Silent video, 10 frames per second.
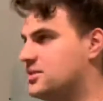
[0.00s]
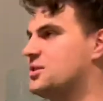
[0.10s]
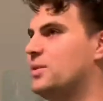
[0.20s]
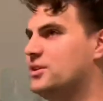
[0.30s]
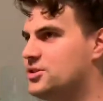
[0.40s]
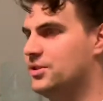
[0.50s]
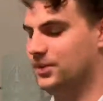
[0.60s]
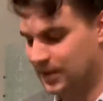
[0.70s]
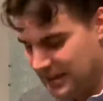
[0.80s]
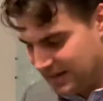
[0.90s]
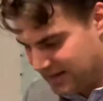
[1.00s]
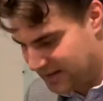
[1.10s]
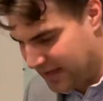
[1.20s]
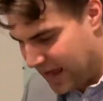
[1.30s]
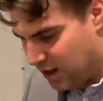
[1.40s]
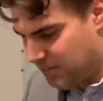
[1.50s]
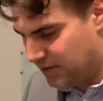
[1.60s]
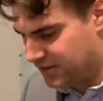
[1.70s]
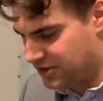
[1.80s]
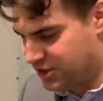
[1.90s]
so we do need the help
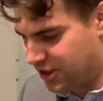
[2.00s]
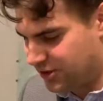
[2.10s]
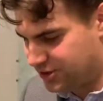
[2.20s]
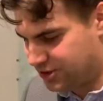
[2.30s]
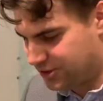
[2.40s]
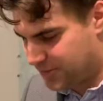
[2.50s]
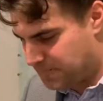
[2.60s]
of the church.